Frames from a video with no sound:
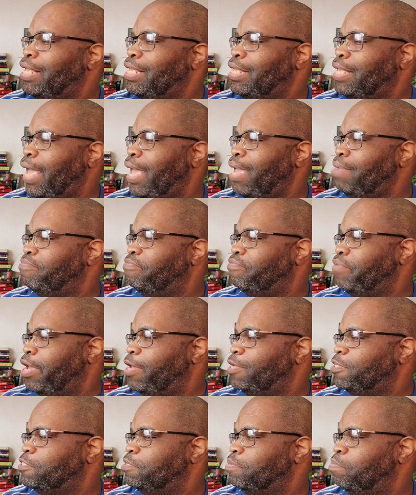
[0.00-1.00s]
Game
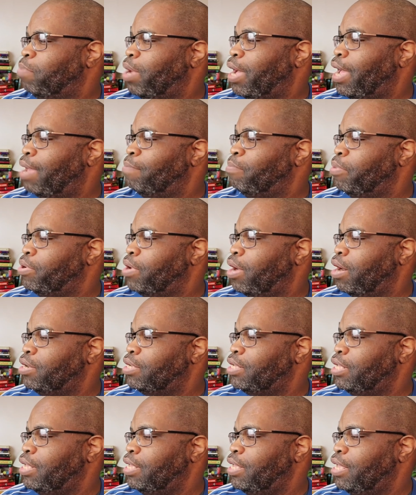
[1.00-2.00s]
Face by Bernard
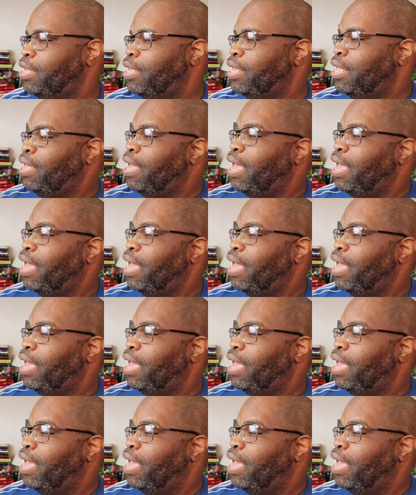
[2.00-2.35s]
King,